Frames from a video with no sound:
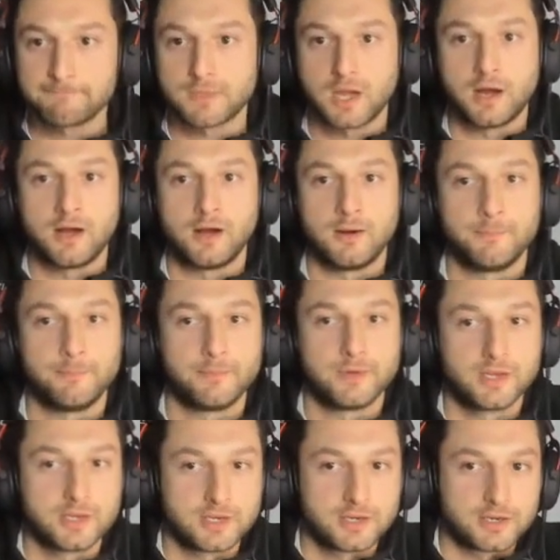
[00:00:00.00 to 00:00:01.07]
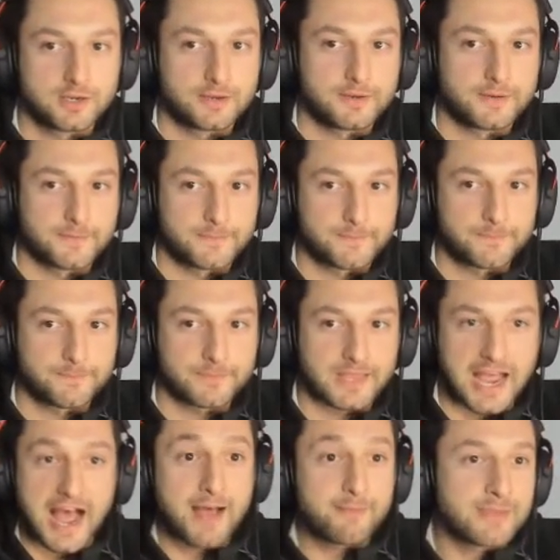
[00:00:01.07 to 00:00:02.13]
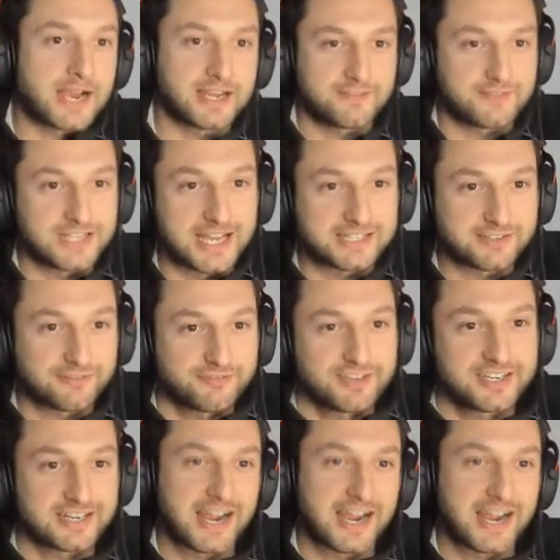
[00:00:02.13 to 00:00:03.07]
I'm not even that defeated.